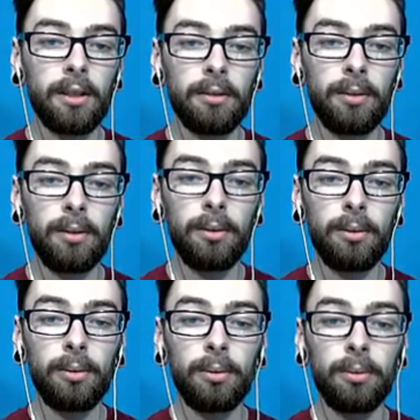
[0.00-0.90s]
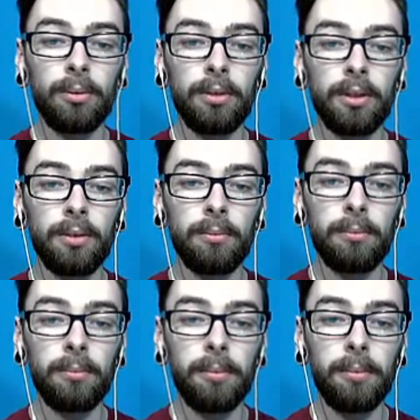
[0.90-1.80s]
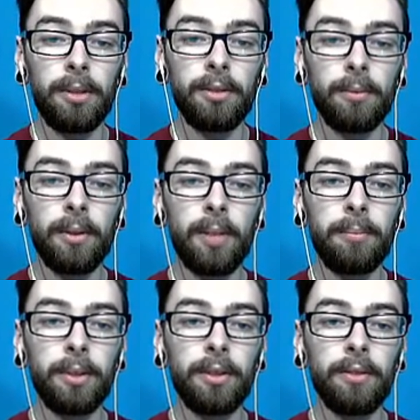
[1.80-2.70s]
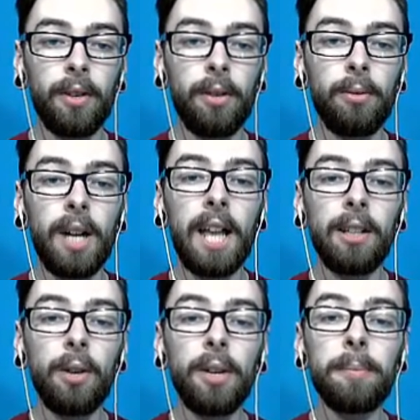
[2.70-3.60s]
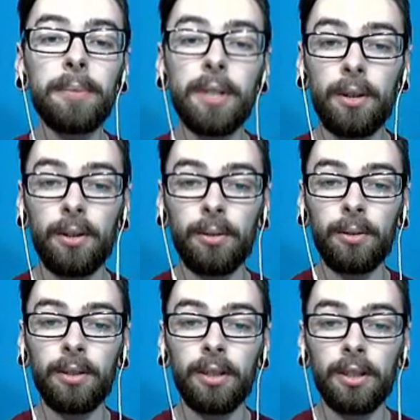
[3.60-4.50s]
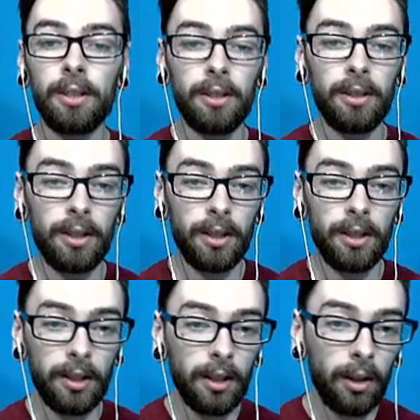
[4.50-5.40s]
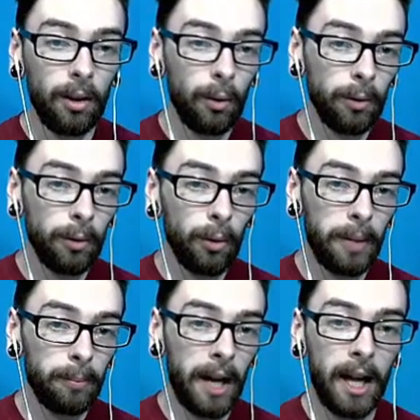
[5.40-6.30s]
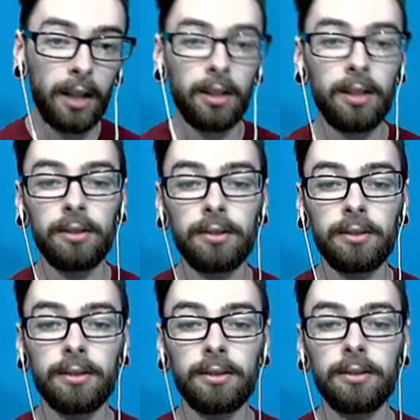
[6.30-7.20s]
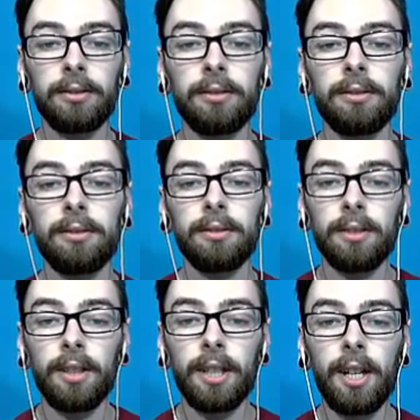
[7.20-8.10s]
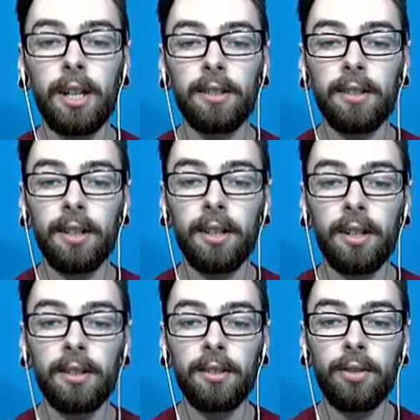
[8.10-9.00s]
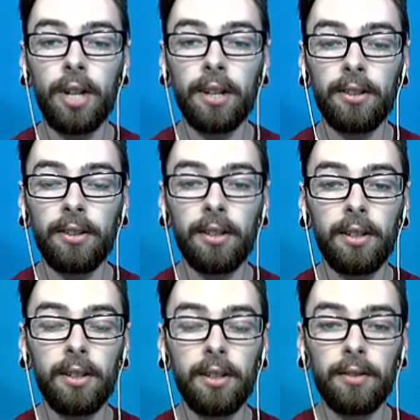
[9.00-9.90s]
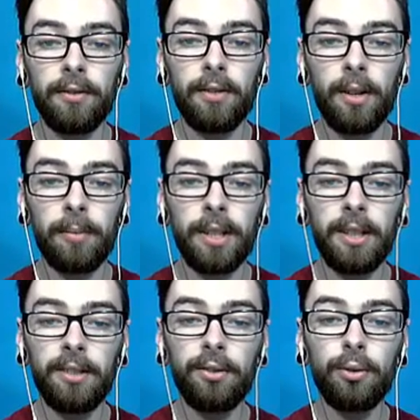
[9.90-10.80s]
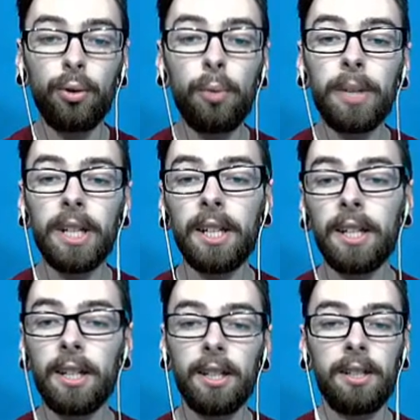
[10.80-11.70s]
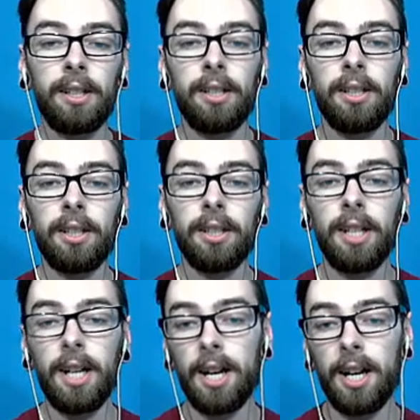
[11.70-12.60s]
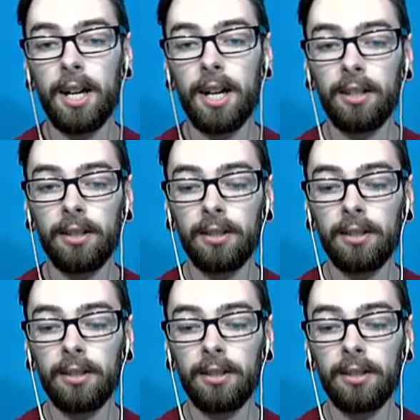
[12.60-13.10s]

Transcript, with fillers: Whoa. My person went up way too... Oh, hello, Hypno! Old pal. That got us uh, strength from the stupid guy